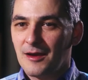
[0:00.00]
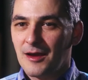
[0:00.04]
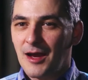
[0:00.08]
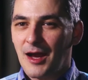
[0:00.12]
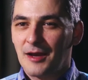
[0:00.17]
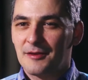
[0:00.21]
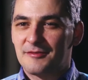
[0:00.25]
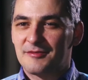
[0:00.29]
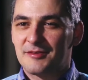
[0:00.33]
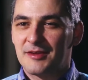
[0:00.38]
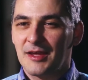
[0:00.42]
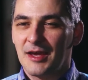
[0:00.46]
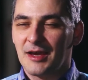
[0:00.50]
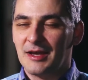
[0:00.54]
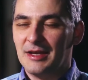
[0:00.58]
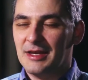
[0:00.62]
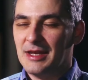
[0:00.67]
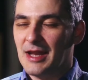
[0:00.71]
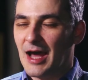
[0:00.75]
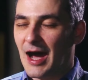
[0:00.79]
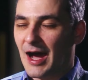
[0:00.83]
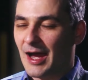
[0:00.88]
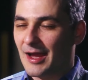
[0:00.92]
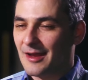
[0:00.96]
I'd say a
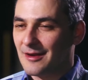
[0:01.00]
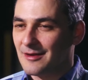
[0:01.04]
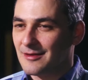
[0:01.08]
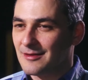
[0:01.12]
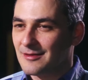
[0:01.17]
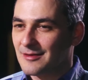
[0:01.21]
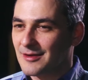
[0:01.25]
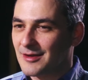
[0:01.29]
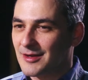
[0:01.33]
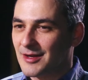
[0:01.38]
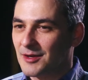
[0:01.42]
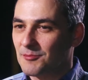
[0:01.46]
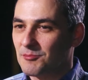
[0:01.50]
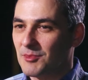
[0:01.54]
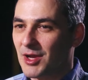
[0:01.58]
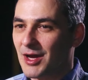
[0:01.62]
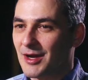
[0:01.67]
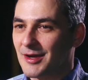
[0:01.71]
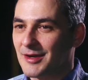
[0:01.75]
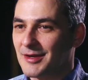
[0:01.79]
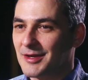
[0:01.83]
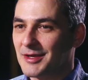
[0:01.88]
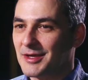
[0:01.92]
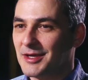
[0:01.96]
9, and I'm
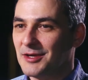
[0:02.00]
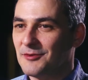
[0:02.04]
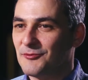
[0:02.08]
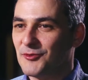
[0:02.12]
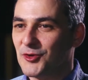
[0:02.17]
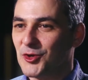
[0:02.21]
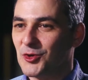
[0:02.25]
not going to give